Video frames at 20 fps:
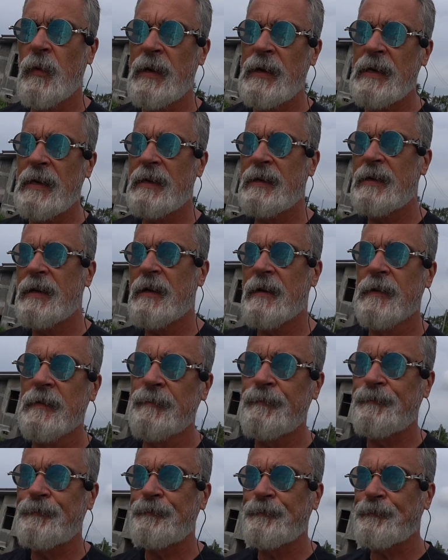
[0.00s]
we did deer,
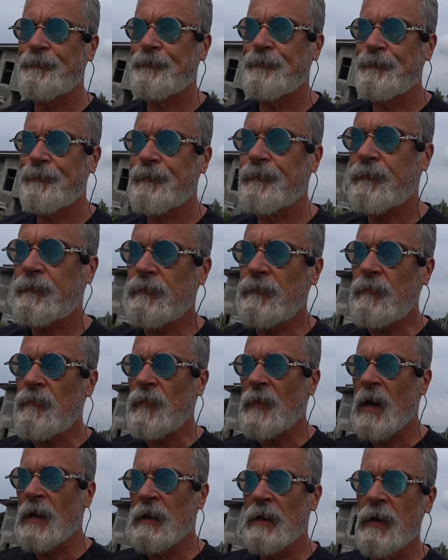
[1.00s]

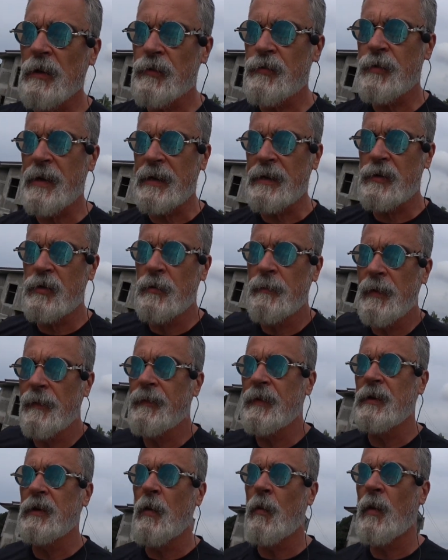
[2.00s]
a little trick to them,
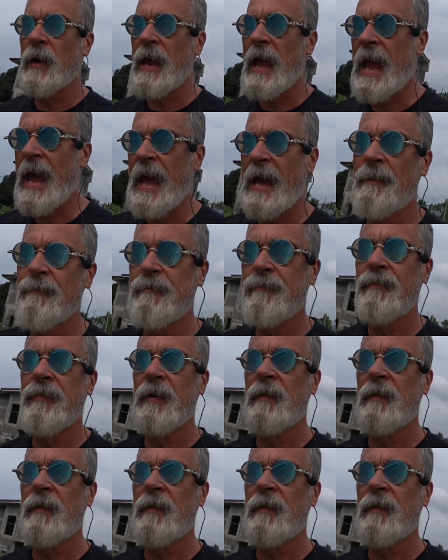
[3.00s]
if you don't want to add